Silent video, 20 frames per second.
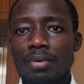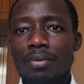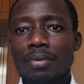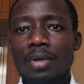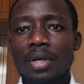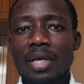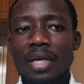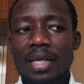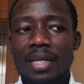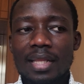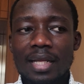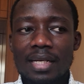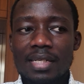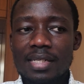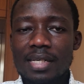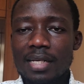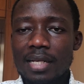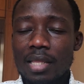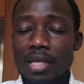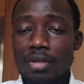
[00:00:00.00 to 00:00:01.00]
in that area
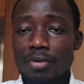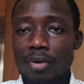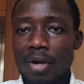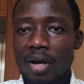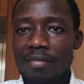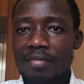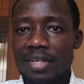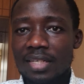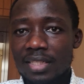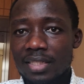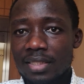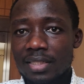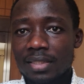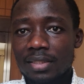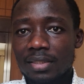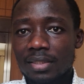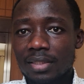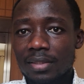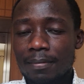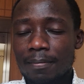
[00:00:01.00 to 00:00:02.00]
that you have an interest
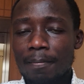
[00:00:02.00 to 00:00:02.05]
in.